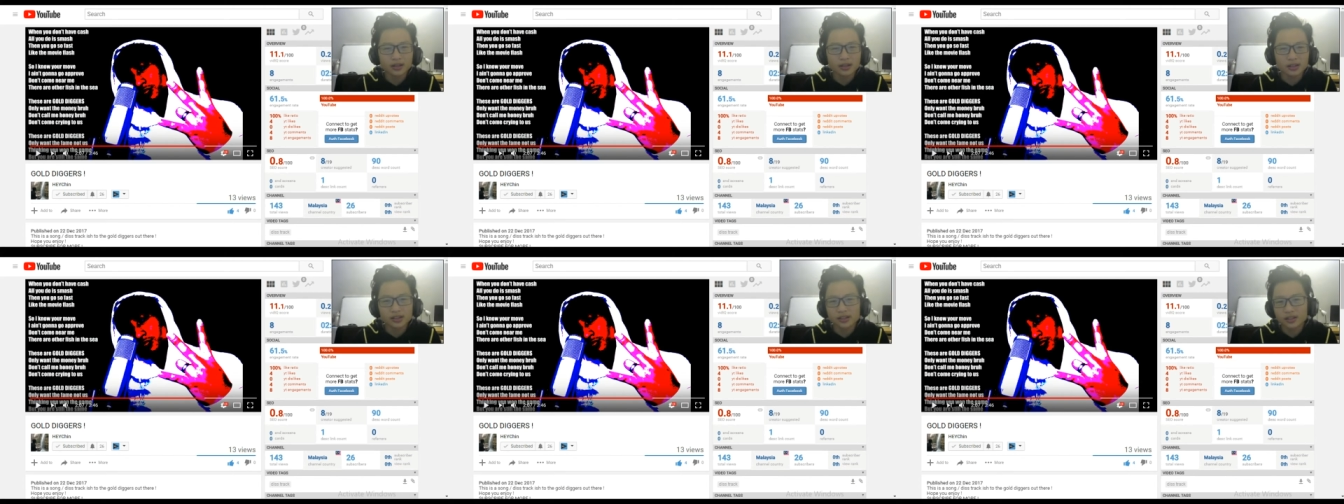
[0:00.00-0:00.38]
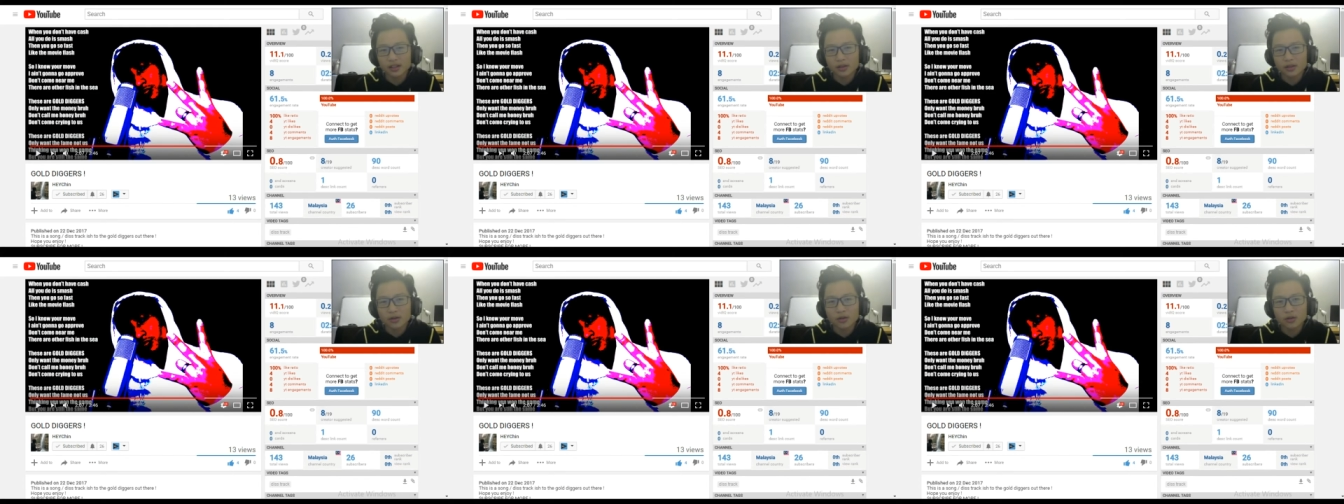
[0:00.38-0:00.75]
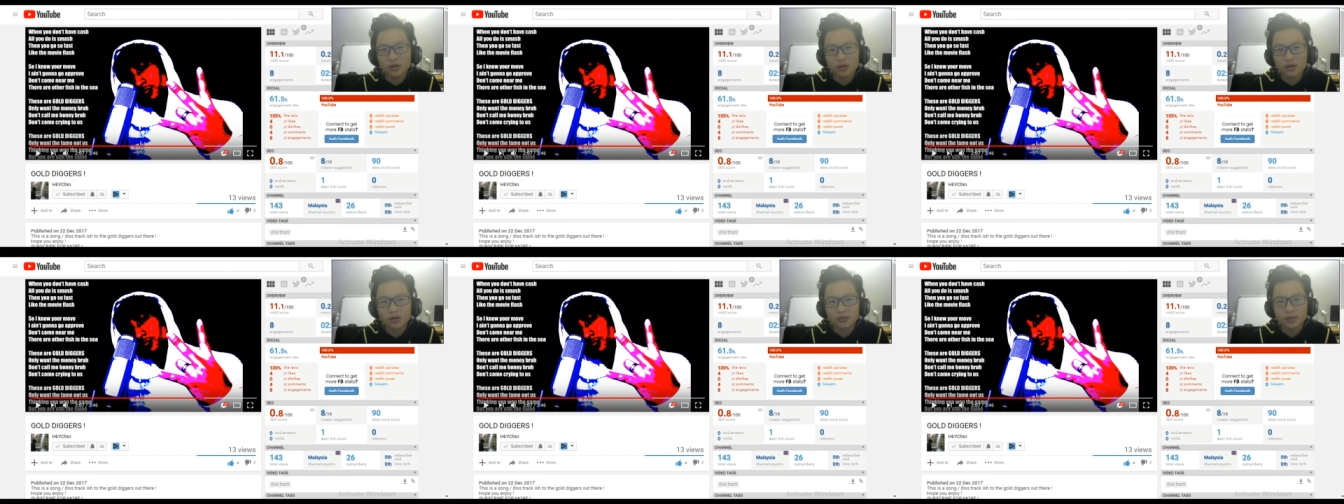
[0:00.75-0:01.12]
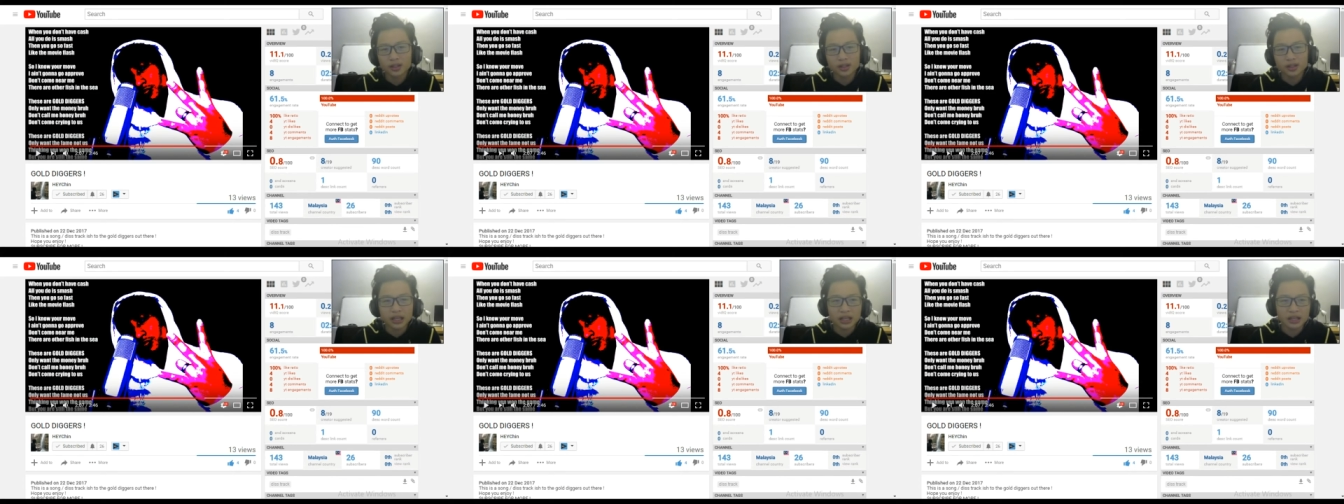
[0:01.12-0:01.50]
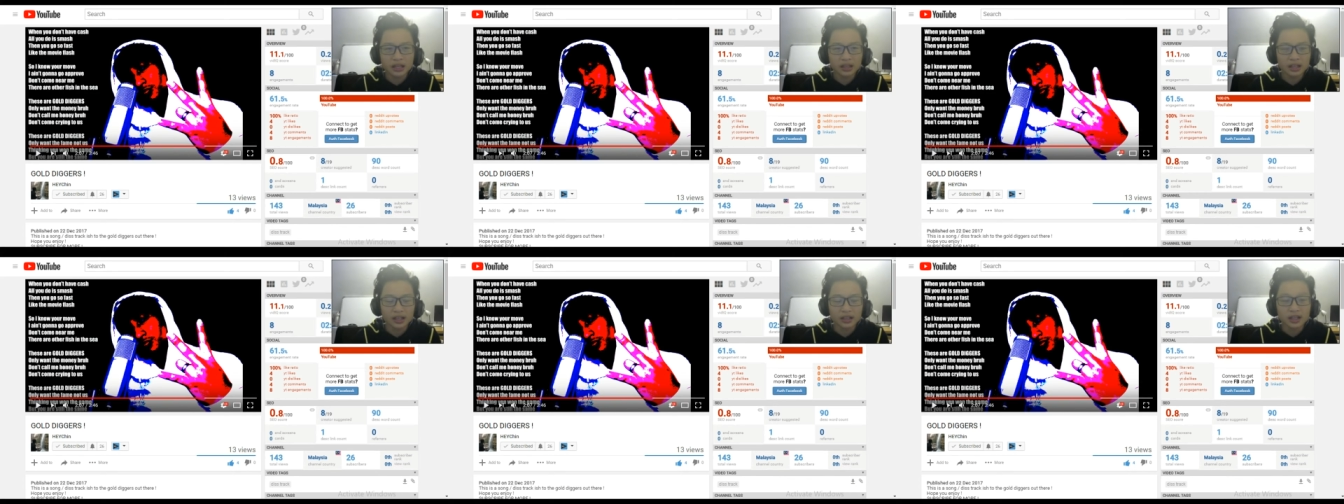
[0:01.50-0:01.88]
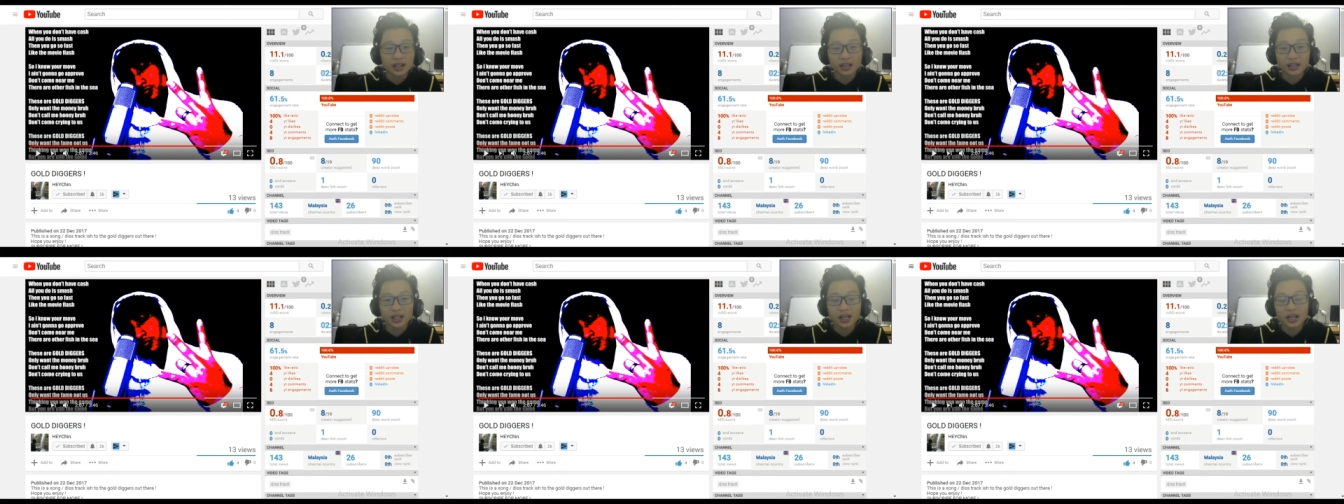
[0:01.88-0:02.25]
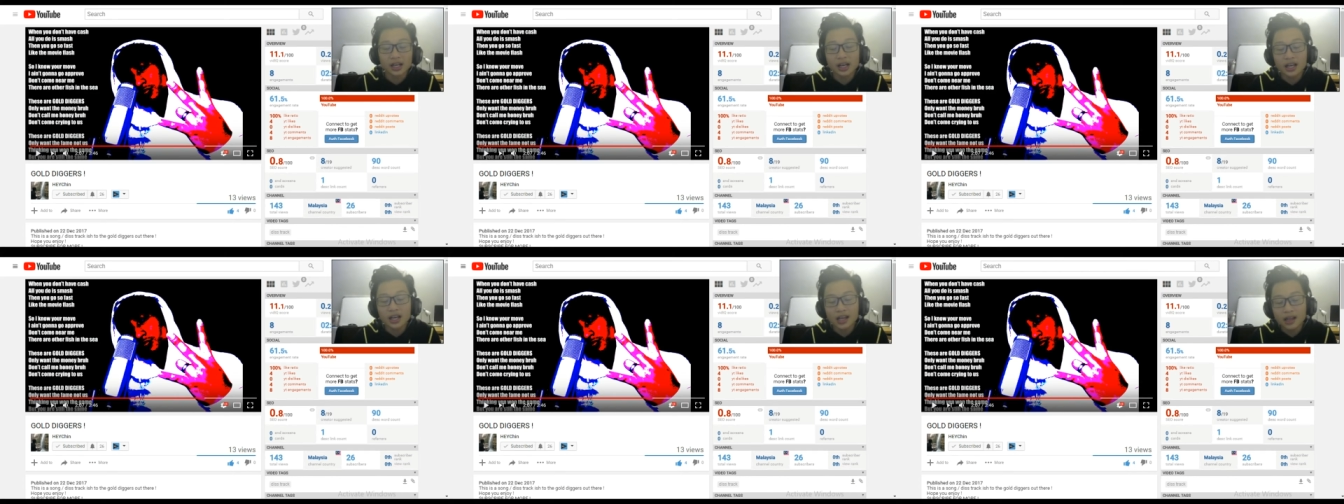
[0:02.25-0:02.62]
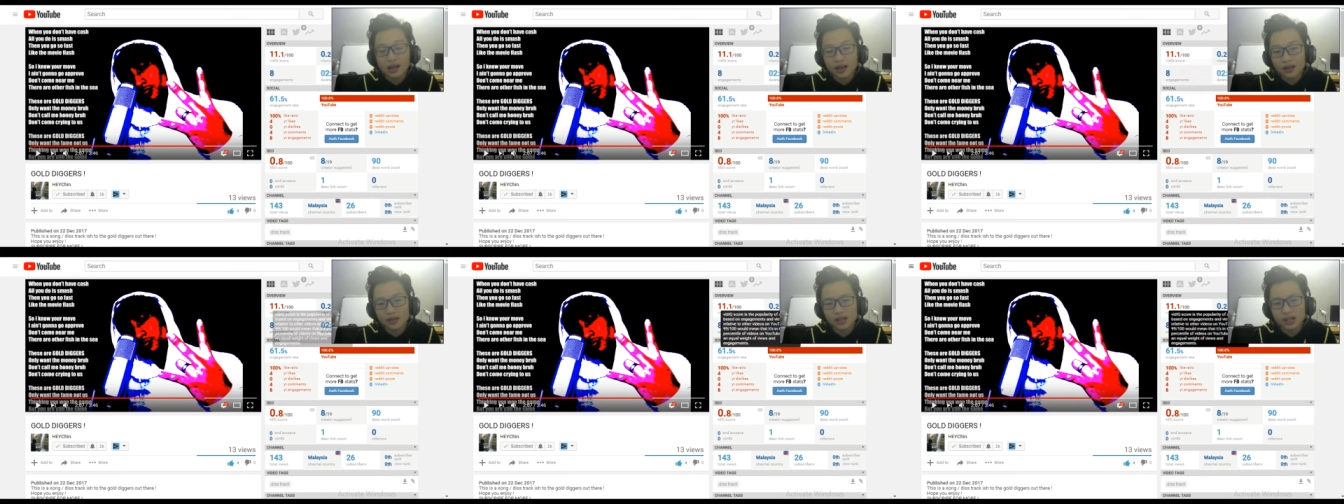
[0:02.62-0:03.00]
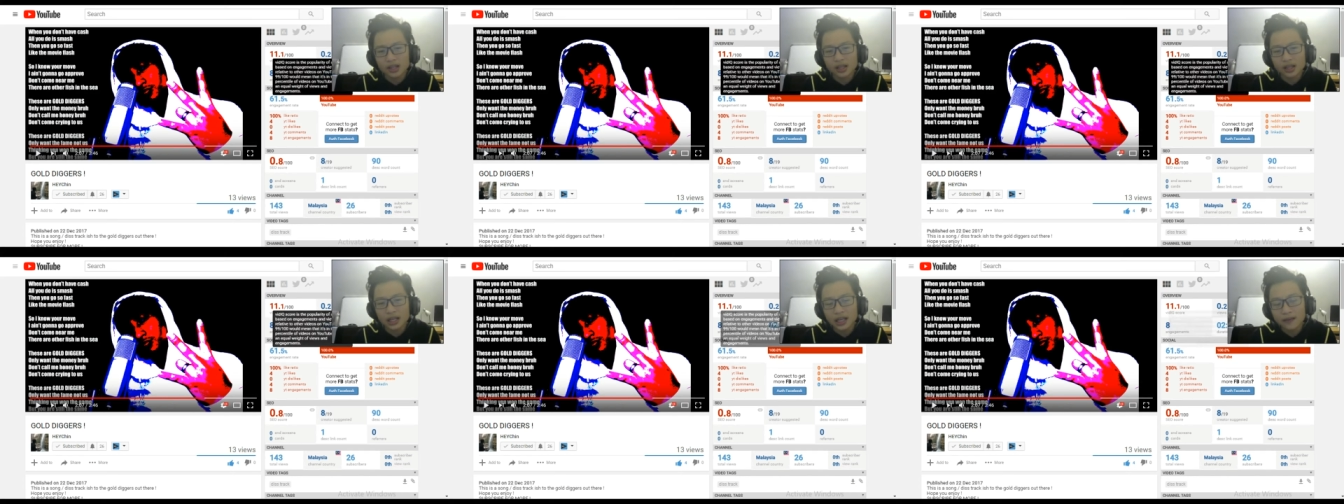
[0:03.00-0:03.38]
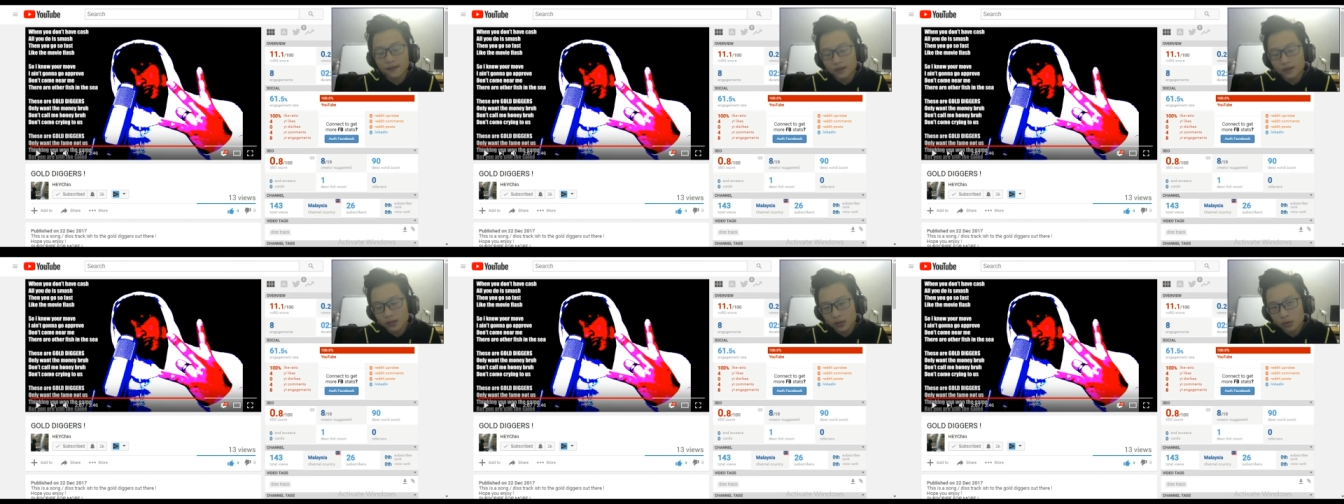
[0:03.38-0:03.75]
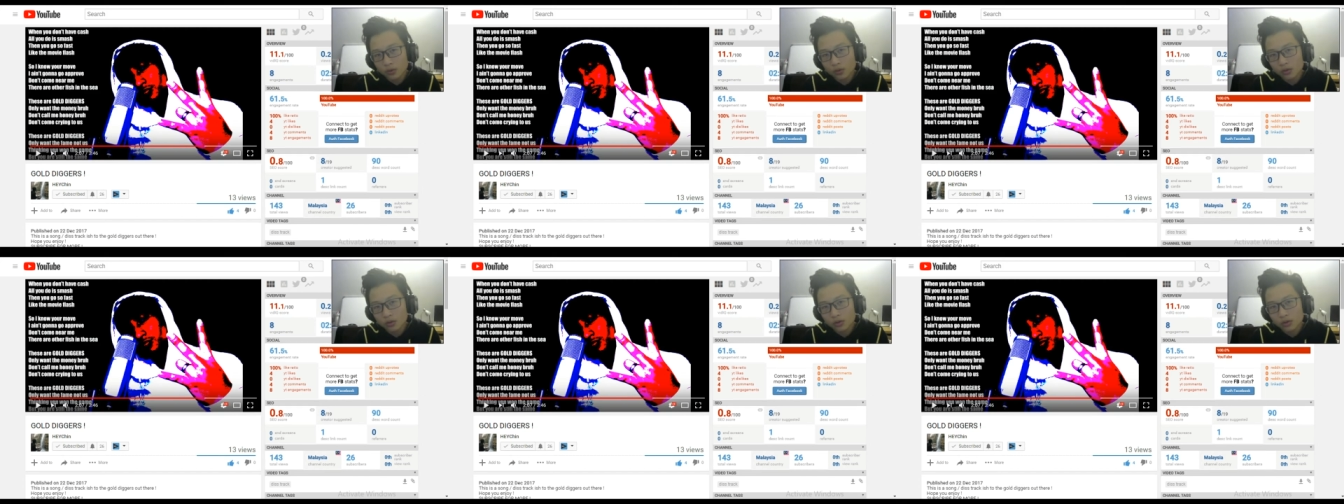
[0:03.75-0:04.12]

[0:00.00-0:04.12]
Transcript: They still, but they like they leave they leave you,